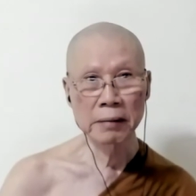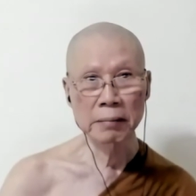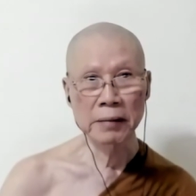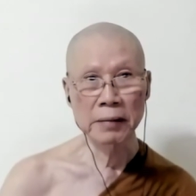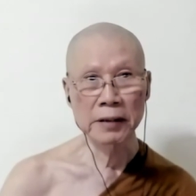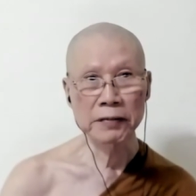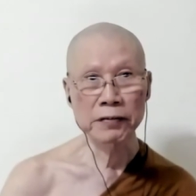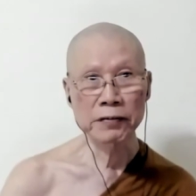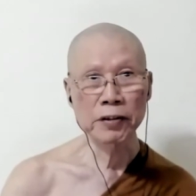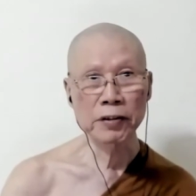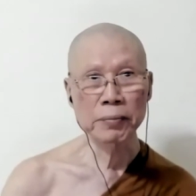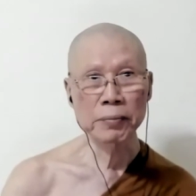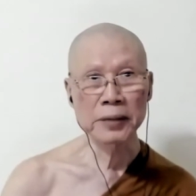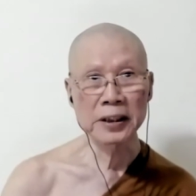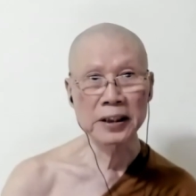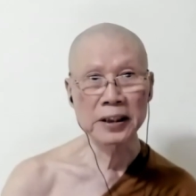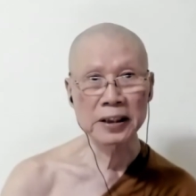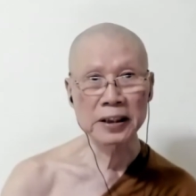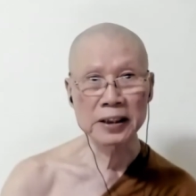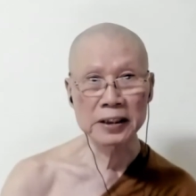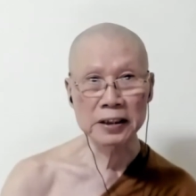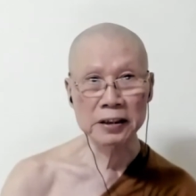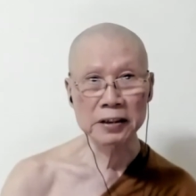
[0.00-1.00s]
But for
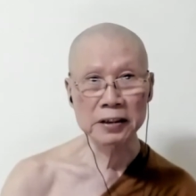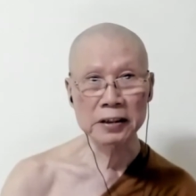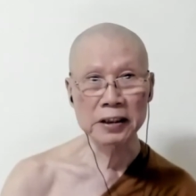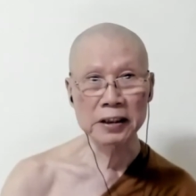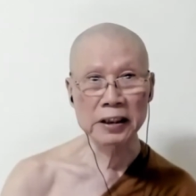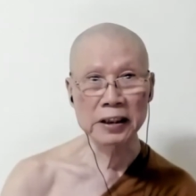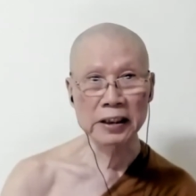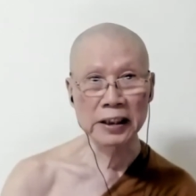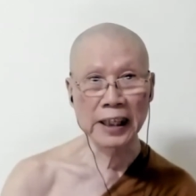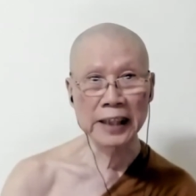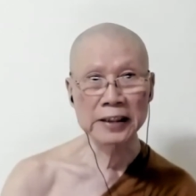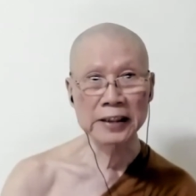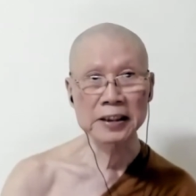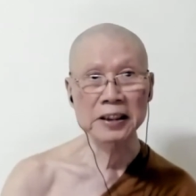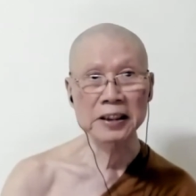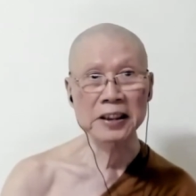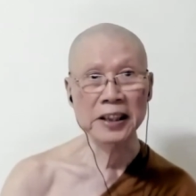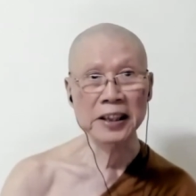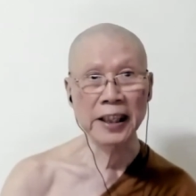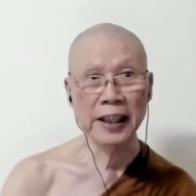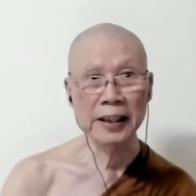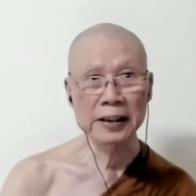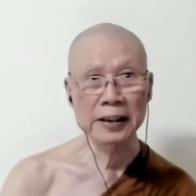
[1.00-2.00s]
me, it's the
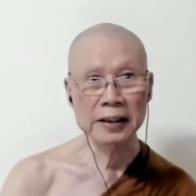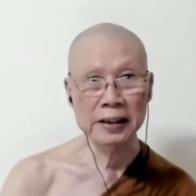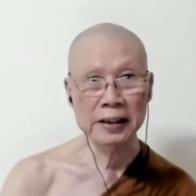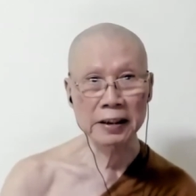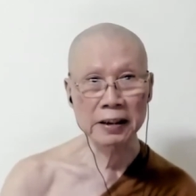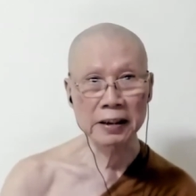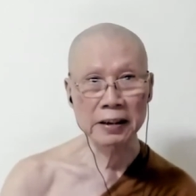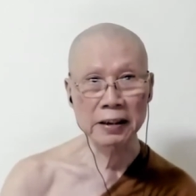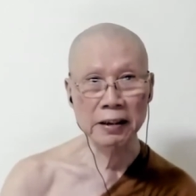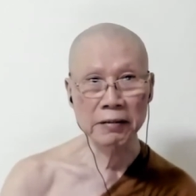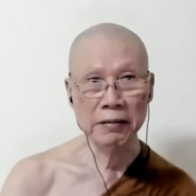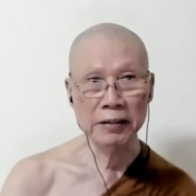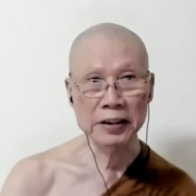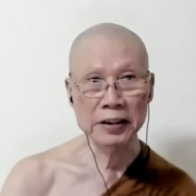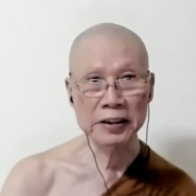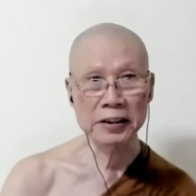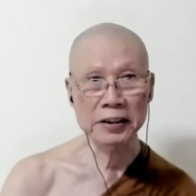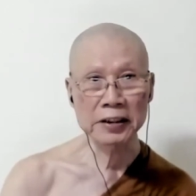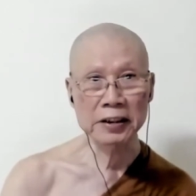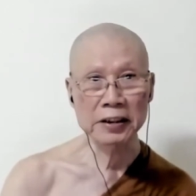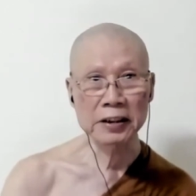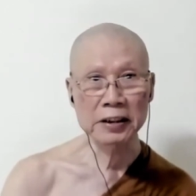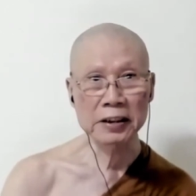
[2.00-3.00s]
understanding of
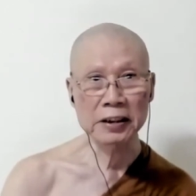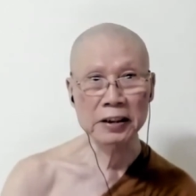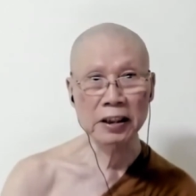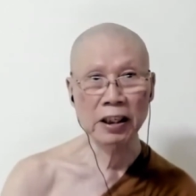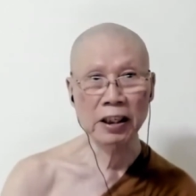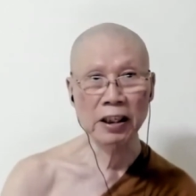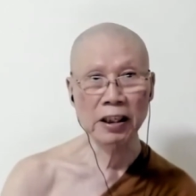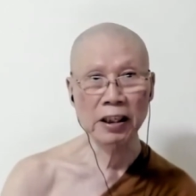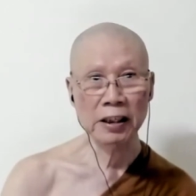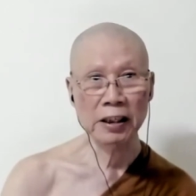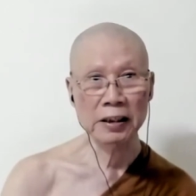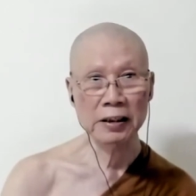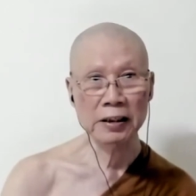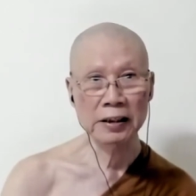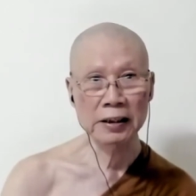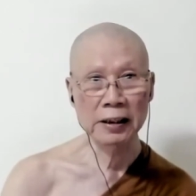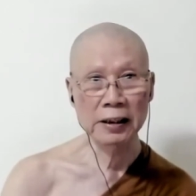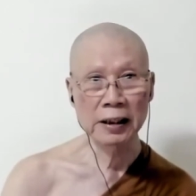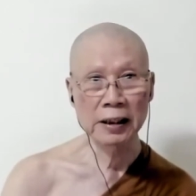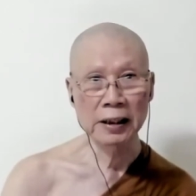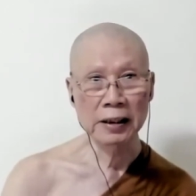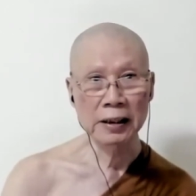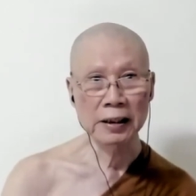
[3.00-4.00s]
his talk
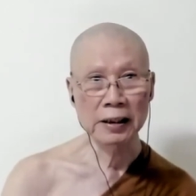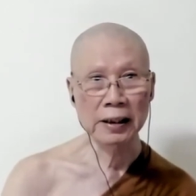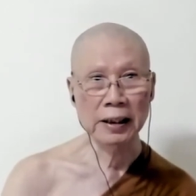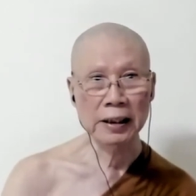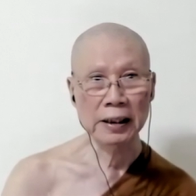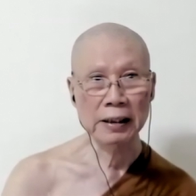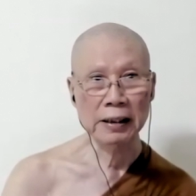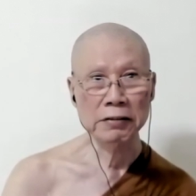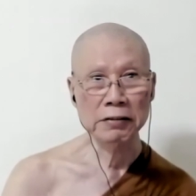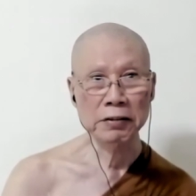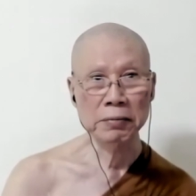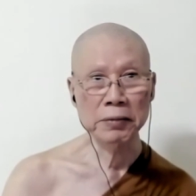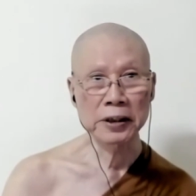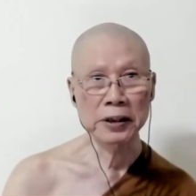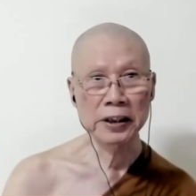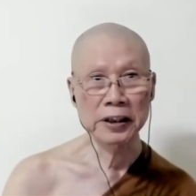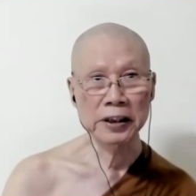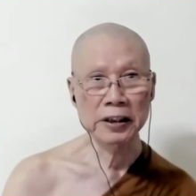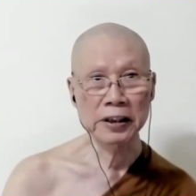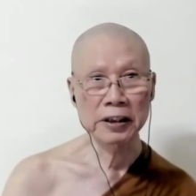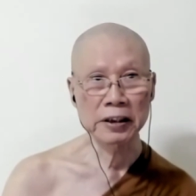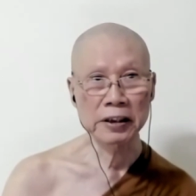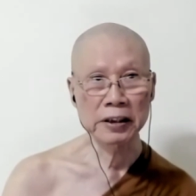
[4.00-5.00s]
that gives
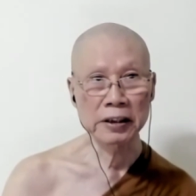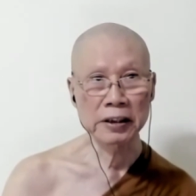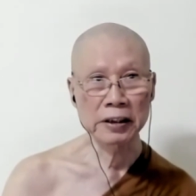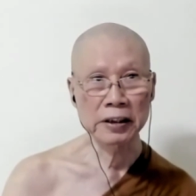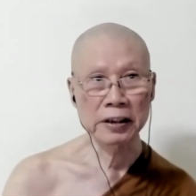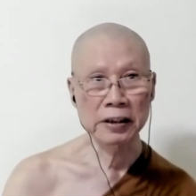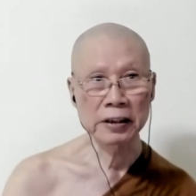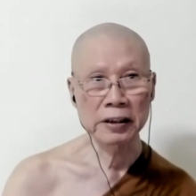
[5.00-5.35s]
me the,